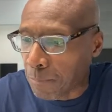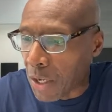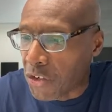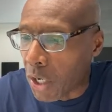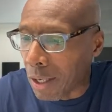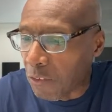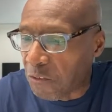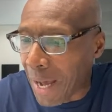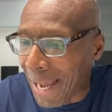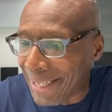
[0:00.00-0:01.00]

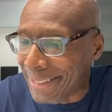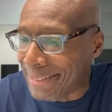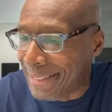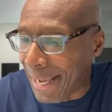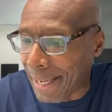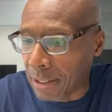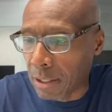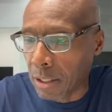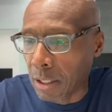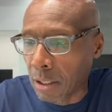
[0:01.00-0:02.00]
nullifying debt
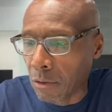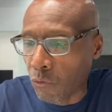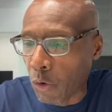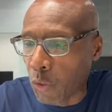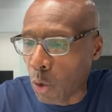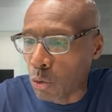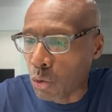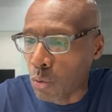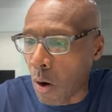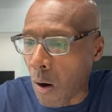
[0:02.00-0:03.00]
for those
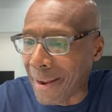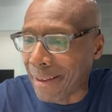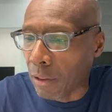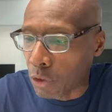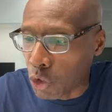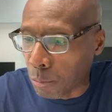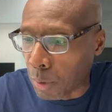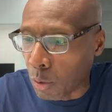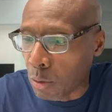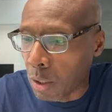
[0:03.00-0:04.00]
who are
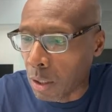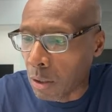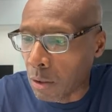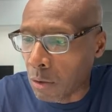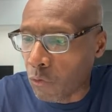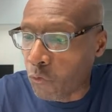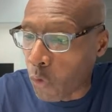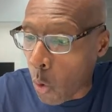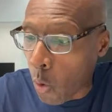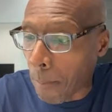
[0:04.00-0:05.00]
eligible
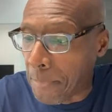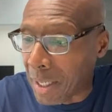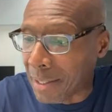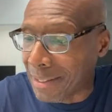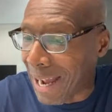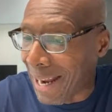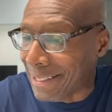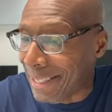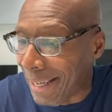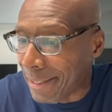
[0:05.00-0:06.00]
for, but
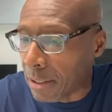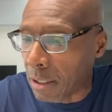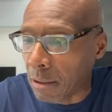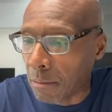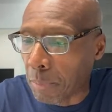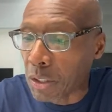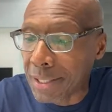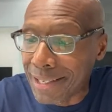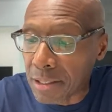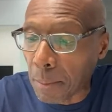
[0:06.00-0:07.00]
not yet
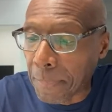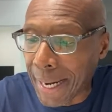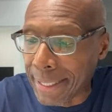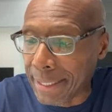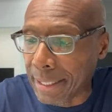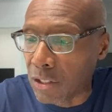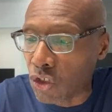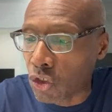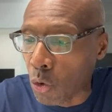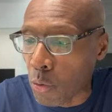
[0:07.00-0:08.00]
participating in
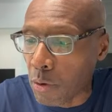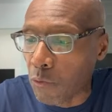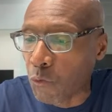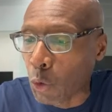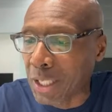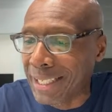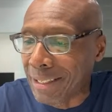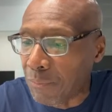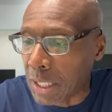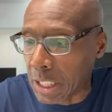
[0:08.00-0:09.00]
certain
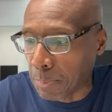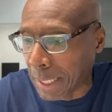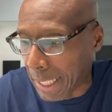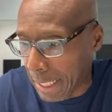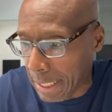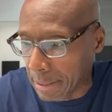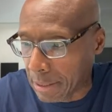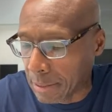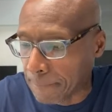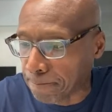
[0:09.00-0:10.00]
forgiveness
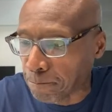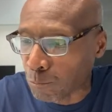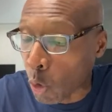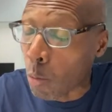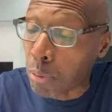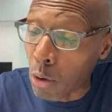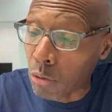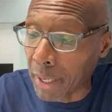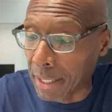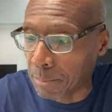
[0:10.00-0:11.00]
plans or
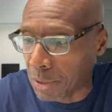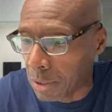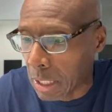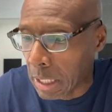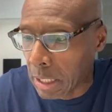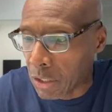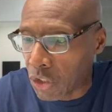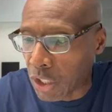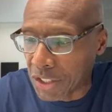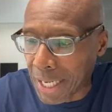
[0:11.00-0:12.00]
programs,
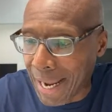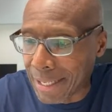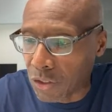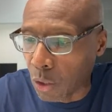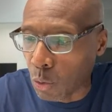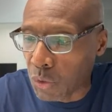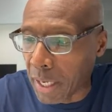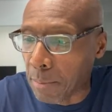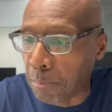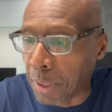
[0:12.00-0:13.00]
such as those
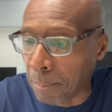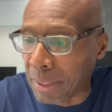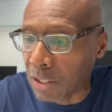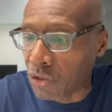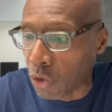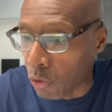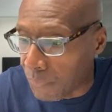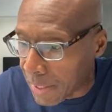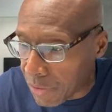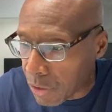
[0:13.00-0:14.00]
in public
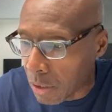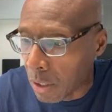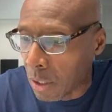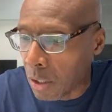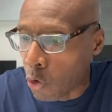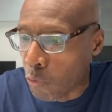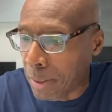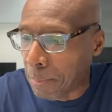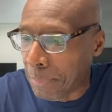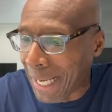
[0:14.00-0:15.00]
service who've
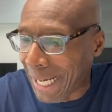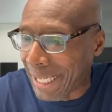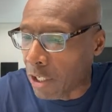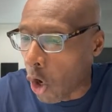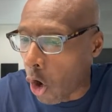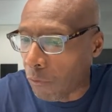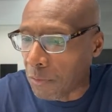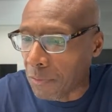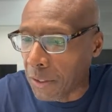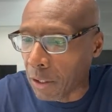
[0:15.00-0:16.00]
been paying
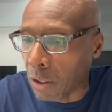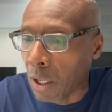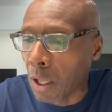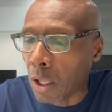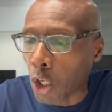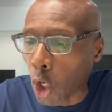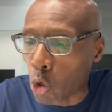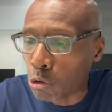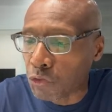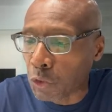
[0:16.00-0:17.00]
off their
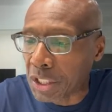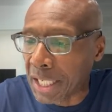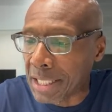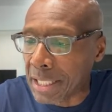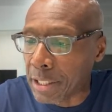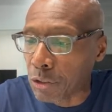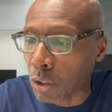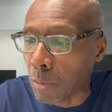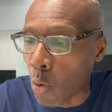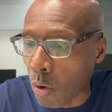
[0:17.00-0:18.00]
loans for 10 years
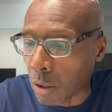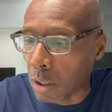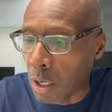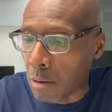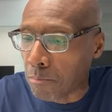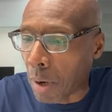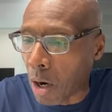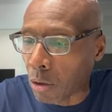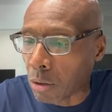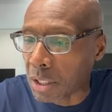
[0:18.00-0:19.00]
or more,
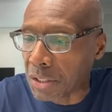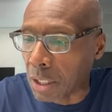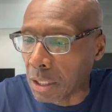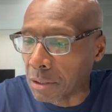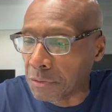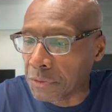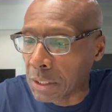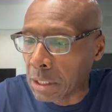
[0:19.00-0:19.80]
borrowers of